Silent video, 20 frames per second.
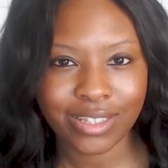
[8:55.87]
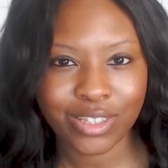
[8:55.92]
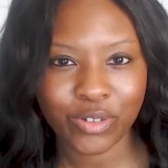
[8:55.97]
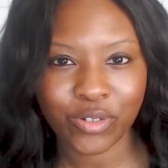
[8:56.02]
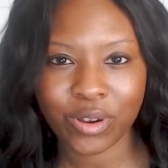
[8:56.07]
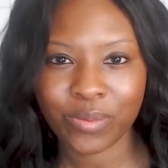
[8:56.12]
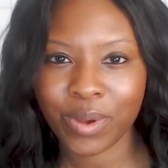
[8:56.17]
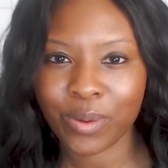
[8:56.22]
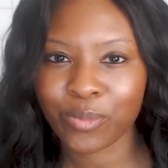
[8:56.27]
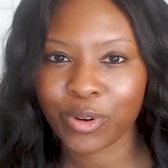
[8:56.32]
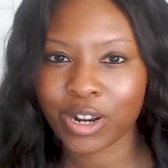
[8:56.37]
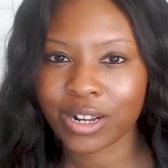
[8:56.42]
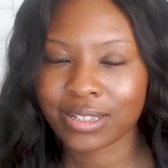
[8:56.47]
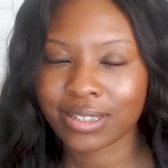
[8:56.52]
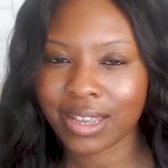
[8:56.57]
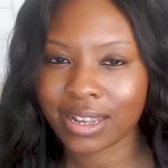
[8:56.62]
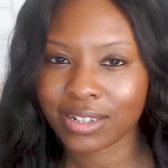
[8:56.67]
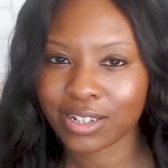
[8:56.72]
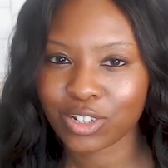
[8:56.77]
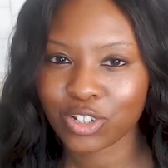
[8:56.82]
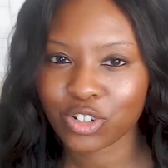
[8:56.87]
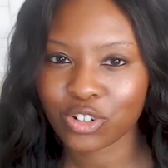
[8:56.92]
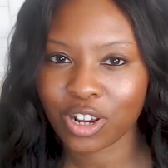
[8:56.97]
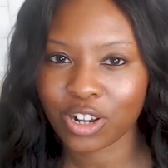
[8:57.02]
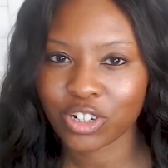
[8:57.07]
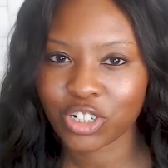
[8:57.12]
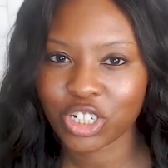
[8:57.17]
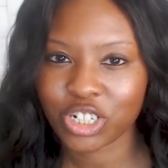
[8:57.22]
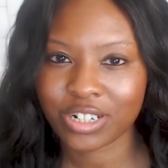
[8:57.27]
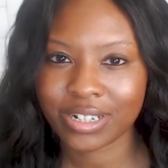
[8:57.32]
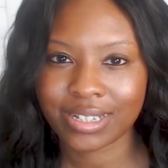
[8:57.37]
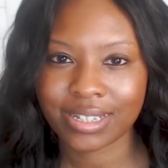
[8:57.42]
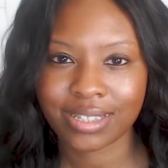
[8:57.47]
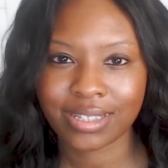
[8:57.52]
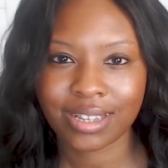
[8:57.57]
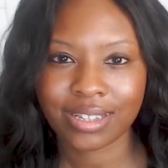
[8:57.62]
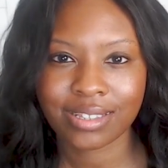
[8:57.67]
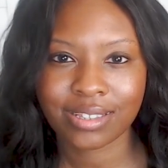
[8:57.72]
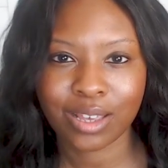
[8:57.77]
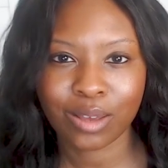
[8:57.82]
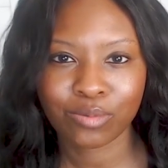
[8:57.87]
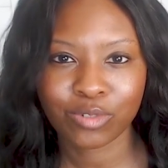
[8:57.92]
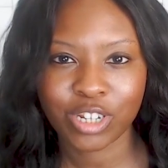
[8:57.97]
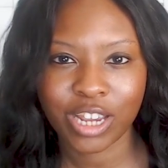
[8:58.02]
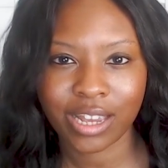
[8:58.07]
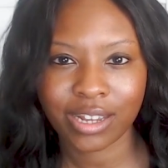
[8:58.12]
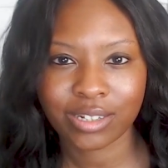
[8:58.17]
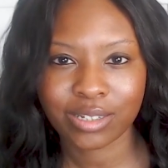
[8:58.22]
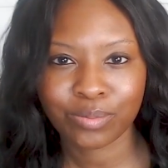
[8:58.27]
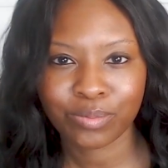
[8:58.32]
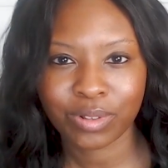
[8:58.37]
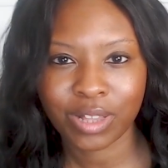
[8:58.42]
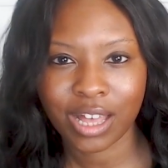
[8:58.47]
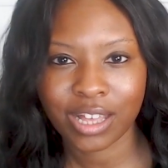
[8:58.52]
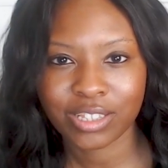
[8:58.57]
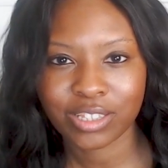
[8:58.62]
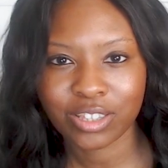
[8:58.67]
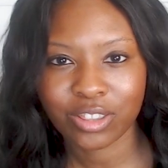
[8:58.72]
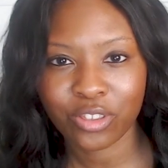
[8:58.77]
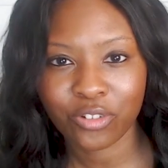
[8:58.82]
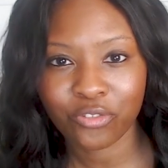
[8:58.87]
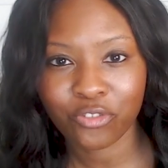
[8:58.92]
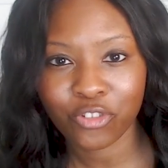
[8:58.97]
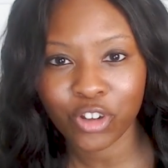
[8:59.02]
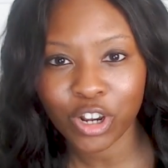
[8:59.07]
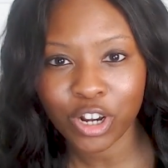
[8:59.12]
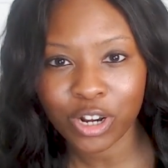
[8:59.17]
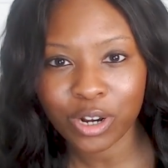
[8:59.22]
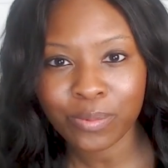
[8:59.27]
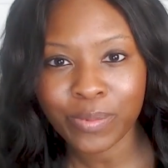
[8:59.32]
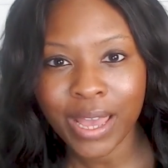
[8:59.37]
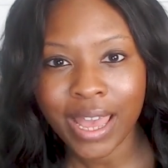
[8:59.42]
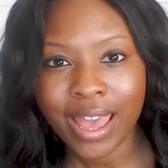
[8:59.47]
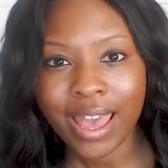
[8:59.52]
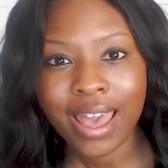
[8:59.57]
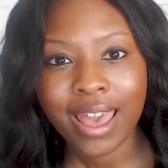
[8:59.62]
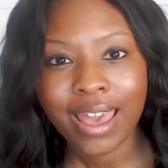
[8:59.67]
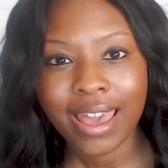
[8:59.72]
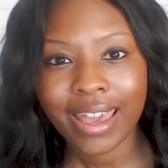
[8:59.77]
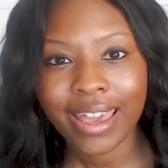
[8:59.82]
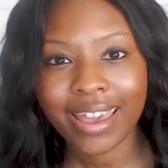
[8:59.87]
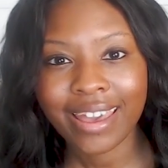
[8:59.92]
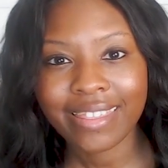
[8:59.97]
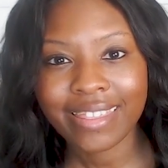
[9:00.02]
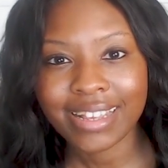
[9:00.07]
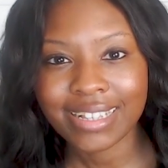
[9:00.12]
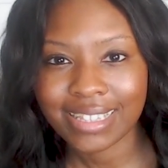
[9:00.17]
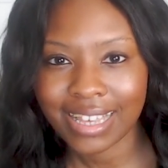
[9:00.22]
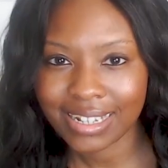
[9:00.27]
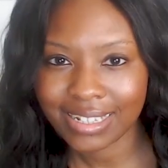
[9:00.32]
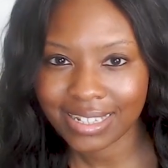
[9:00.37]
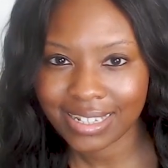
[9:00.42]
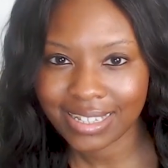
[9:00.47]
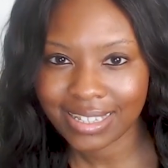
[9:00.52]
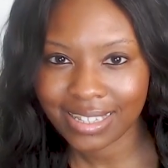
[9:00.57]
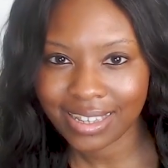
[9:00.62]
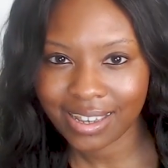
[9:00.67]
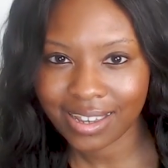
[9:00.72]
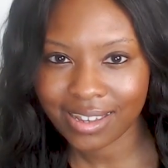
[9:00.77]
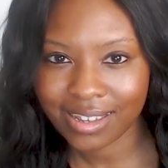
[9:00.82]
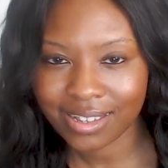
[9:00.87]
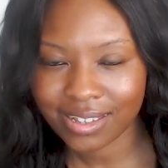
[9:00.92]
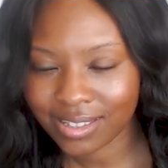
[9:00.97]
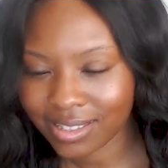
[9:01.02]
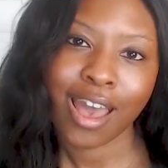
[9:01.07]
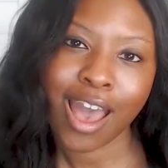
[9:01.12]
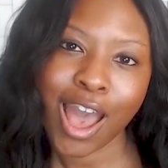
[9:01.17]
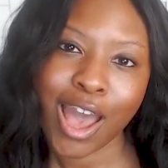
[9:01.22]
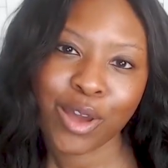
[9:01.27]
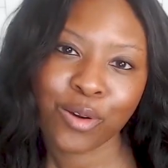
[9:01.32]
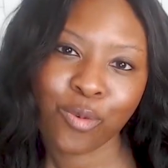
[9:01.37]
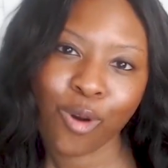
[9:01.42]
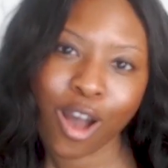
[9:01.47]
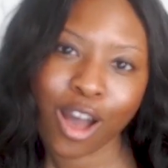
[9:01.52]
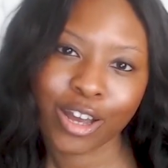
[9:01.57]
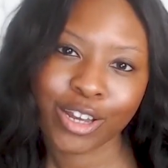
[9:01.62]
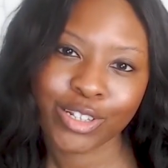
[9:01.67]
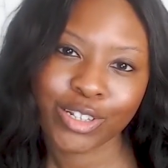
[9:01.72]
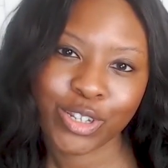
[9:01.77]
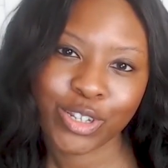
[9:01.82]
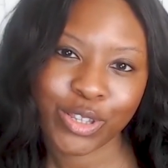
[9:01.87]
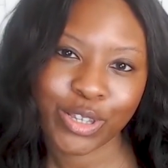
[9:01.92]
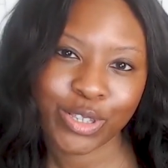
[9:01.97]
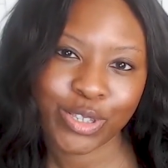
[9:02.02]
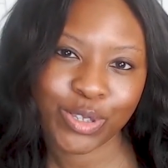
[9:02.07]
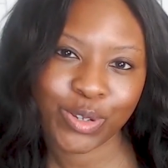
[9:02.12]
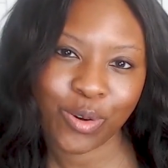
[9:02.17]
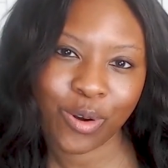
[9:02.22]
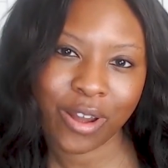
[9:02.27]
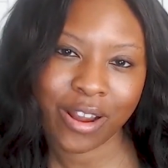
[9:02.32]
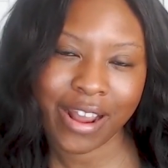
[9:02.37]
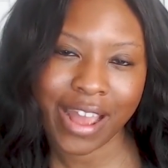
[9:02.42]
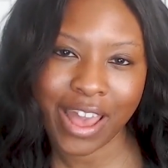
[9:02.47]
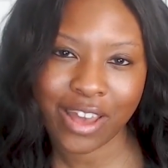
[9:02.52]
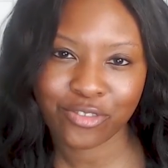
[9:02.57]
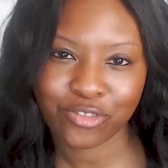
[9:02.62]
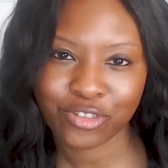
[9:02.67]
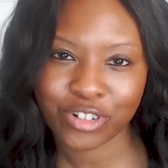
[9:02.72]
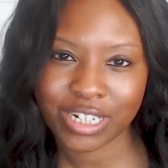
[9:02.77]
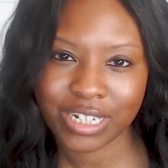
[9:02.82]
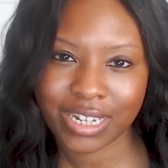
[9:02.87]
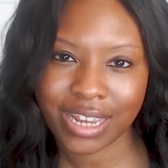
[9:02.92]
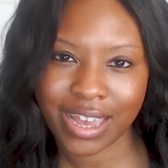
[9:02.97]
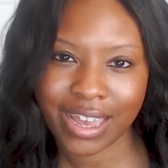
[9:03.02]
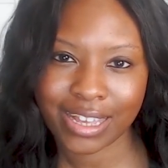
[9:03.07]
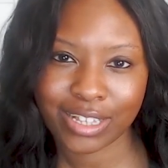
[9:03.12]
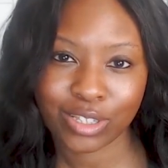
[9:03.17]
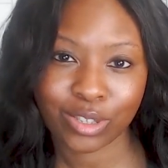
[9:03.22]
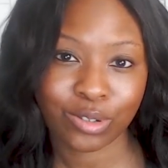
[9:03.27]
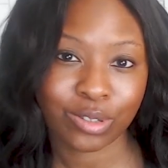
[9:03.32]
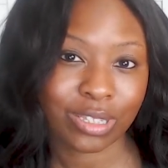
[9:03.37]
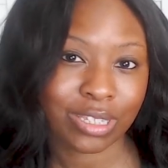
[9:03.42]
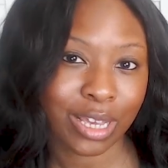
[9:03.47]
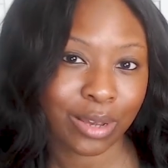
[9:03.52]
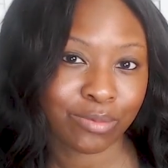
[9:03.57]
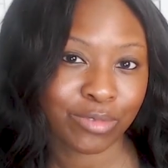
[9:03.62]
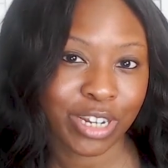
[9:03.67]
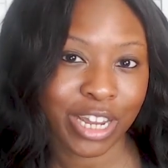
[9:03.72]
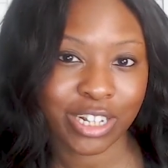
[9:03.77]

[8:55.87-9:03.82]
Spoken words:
remember, our sentence structure is subject plus the verb, and the sentence is, I walk to the store every day. So subject,